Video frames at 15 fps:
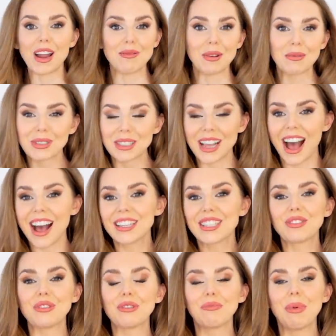I'm
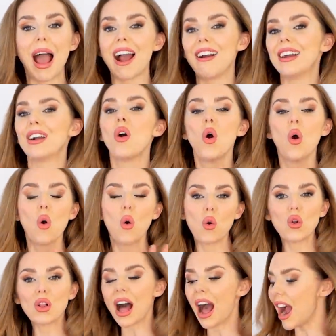obsessed with pairing
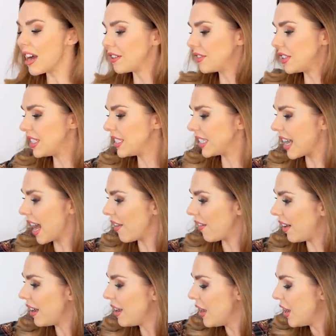all ivory
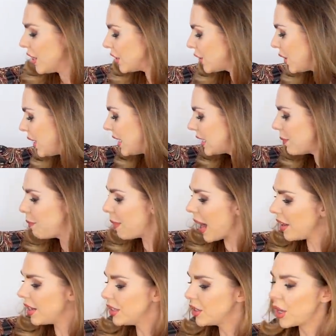together. So it's a
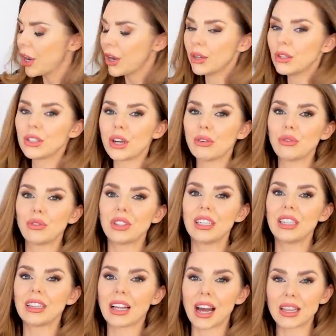belted coat. I
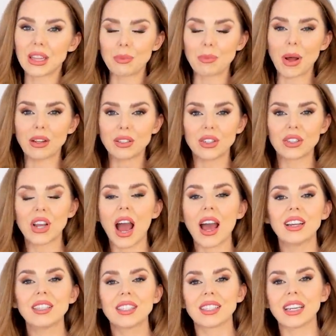really like the belted
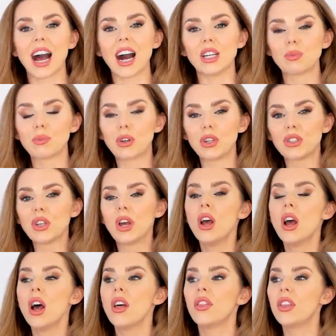kind of styles because
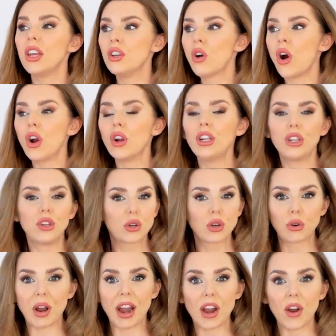they not only look
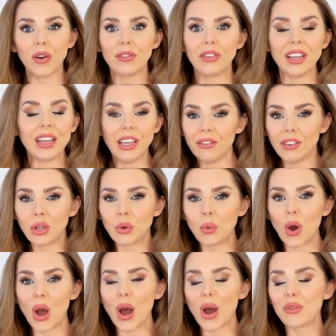great over evening
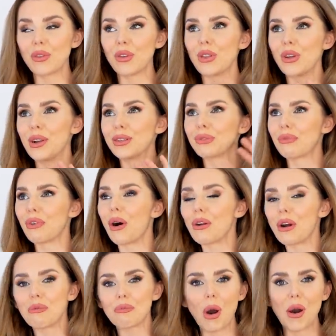wear for those
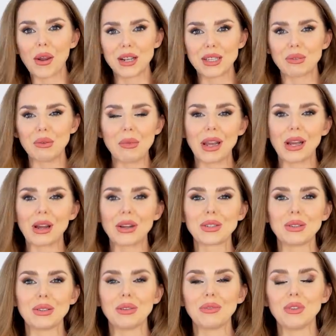far off parties we may go
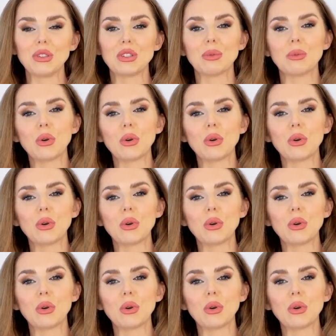to in the future,